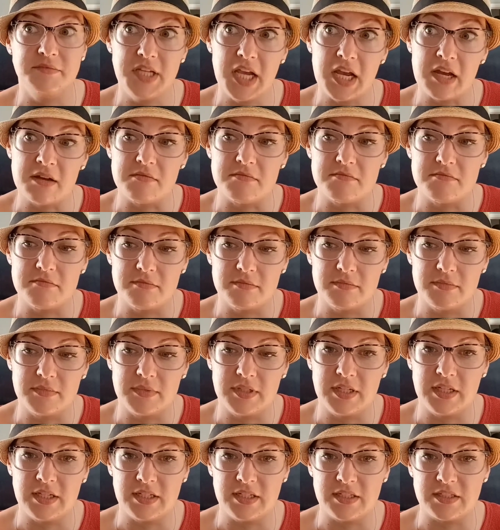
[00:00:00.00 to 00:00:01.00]
Yeah.
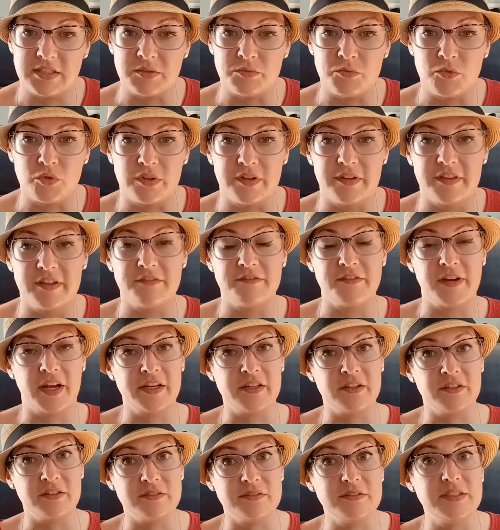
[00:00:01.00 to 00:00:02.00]
And is it more than
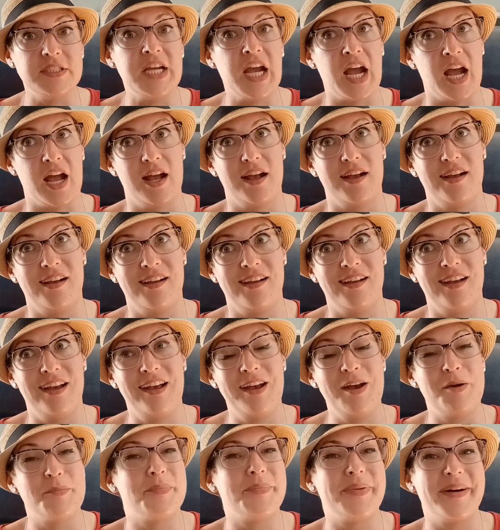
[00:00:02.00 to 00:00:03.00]
vinyl? Yeah.
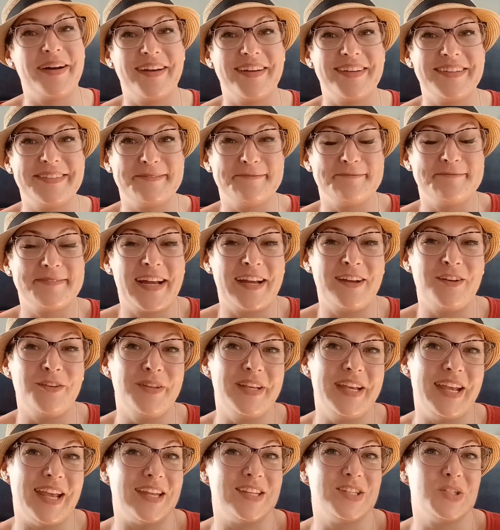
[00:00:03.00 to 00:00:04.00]
But I
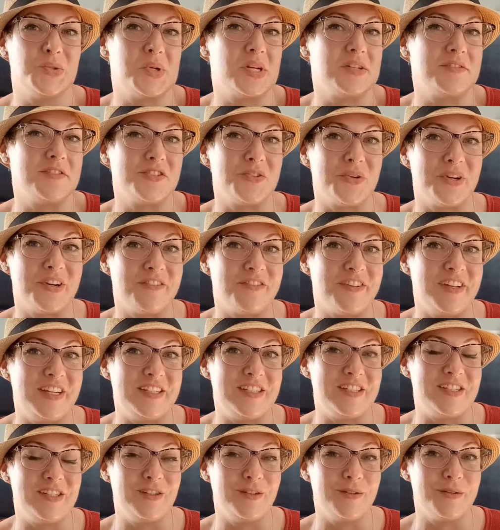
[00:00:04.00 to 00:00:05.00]
only had 12 square feet
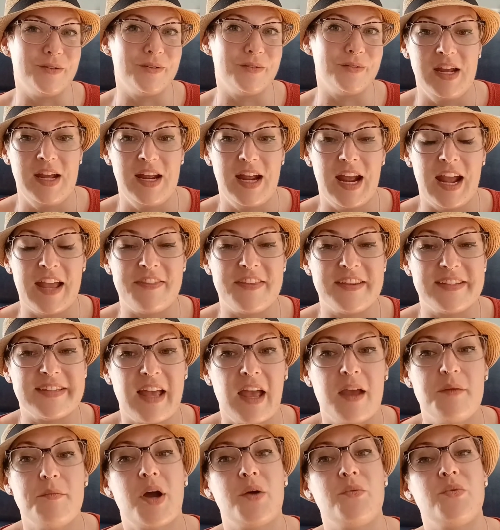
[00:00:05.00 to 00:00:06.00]
to do. At the
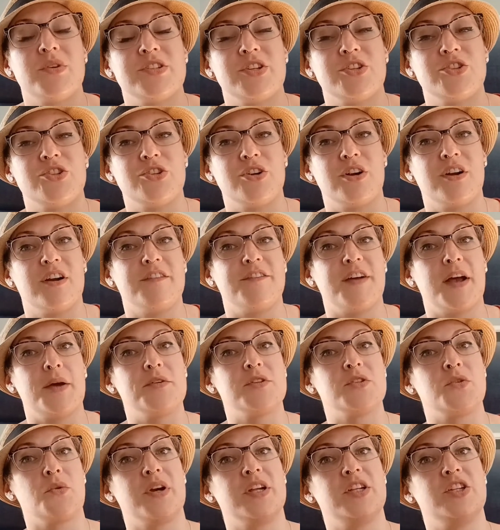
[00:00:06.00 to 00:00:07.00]
time, I wasn't sure if I
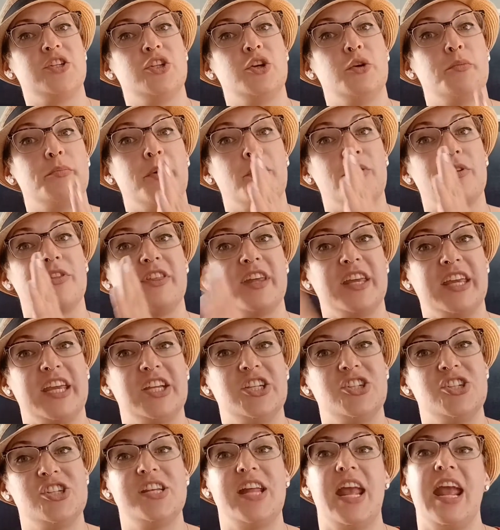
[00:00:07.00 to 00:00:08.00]
was going to do both the
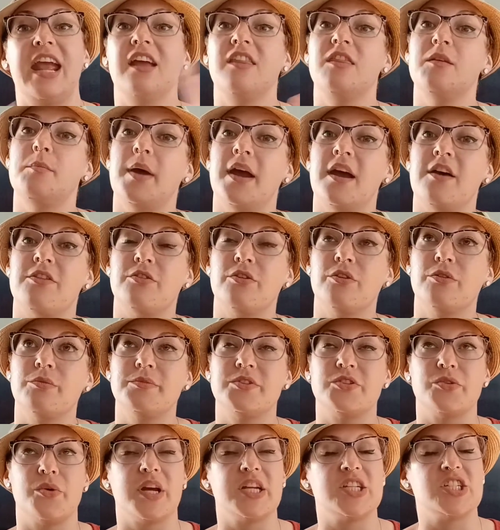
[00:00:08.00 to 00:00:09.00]
kitchen and the bathroom,
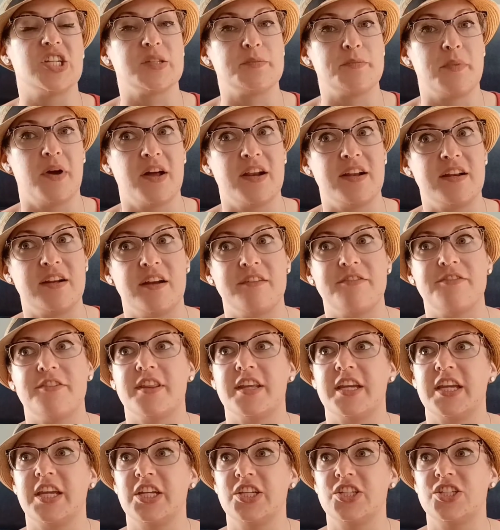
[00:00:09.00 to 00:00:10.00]
so I just bought enough for
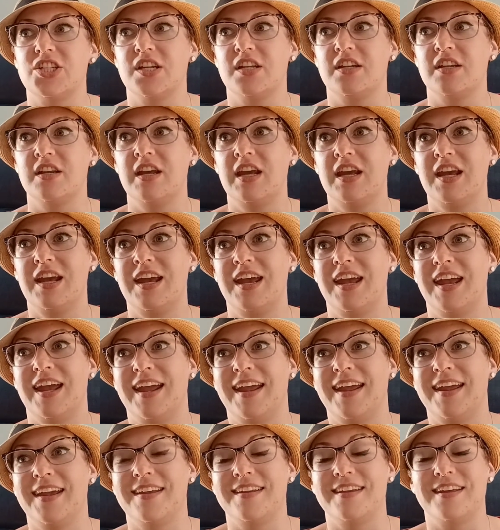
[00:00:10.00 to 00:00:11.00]
the kitchen.
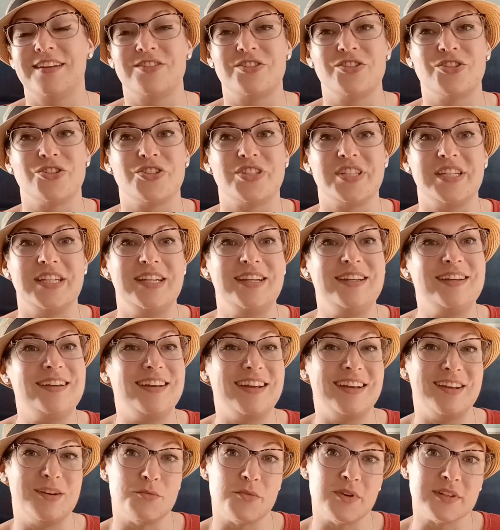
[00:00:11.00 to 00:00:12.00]
And as you'll see,
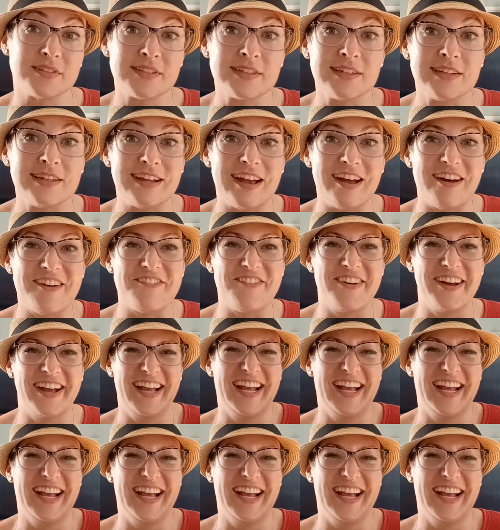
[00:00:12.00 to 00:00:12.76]
it wasn't enough.